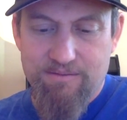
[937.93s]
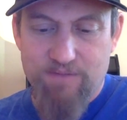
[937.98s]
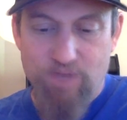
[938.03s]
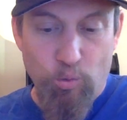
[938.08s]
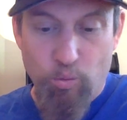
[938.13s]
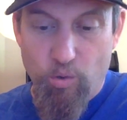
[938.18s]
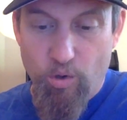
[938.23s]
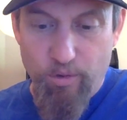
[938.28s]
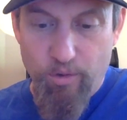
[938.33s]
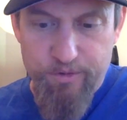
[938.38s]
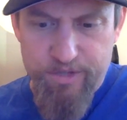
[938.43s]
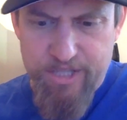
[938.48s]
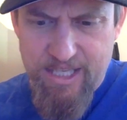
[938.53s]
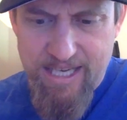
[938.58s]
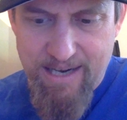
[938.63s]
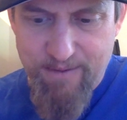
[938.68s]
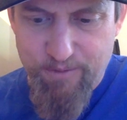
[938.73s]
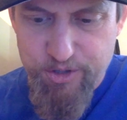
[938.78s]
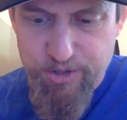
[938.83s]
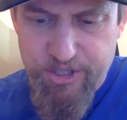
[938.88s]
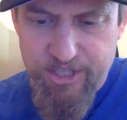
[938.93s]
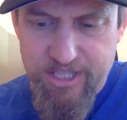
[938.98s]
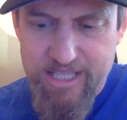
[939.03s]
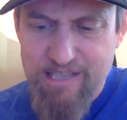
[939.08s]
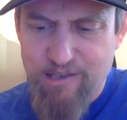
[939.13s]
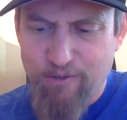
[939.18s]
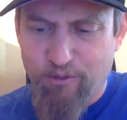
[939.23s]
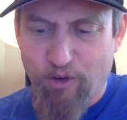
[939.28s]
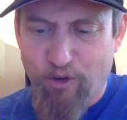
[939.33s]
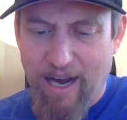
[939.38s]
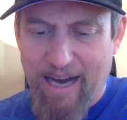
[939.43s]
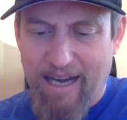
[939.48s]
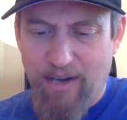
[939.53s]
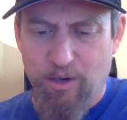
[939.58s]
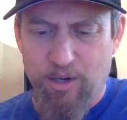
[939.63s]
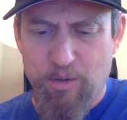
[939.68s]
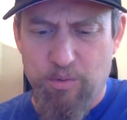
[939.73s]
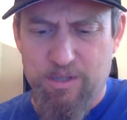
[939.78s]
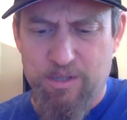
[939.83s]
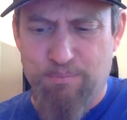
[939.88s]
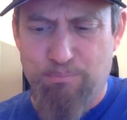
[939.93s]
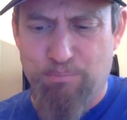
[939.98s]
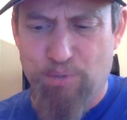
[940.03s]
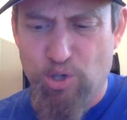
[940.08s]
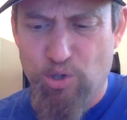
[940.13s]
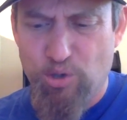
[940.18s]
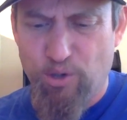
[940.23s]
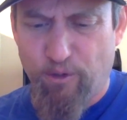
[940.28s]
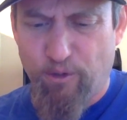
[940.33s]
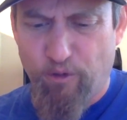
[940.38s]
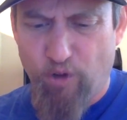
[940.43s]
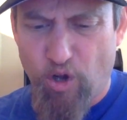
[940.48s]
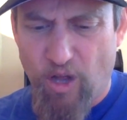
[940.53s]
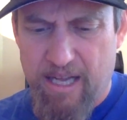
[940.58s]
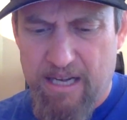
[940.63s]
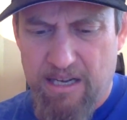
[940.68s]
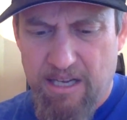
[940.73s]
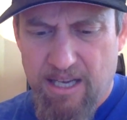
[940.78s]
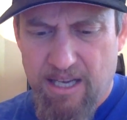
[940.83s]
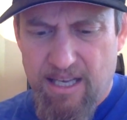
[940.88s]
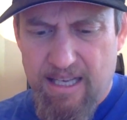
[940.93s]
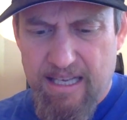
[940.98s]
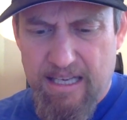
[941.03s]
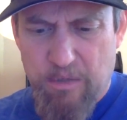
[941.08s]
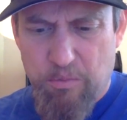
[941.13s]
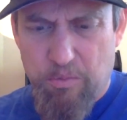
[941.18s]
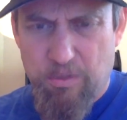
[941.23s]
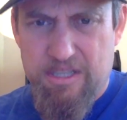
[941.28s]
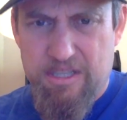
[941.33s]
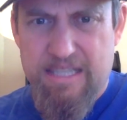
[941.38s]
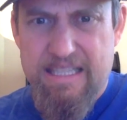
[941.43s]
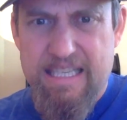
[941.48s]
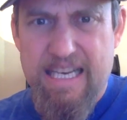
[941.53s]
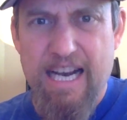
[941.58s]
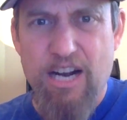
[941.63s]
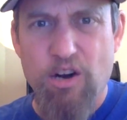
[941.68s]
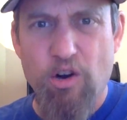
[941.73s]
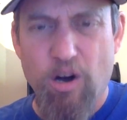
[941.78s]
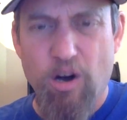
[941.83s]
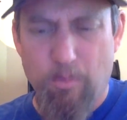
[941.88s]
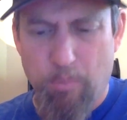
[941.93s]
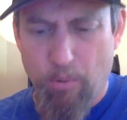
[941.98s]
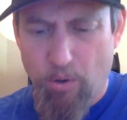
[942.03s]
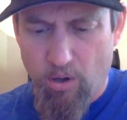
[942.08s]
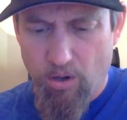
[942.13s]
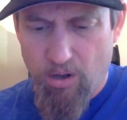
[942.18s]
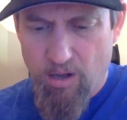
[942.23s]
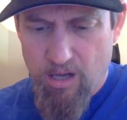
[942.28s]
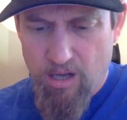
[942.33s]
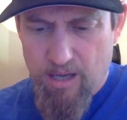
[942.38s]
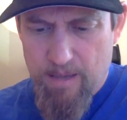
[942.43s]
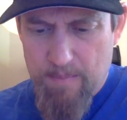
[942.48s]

The wolves had never seen fire. It was beautiful, and it was terrible.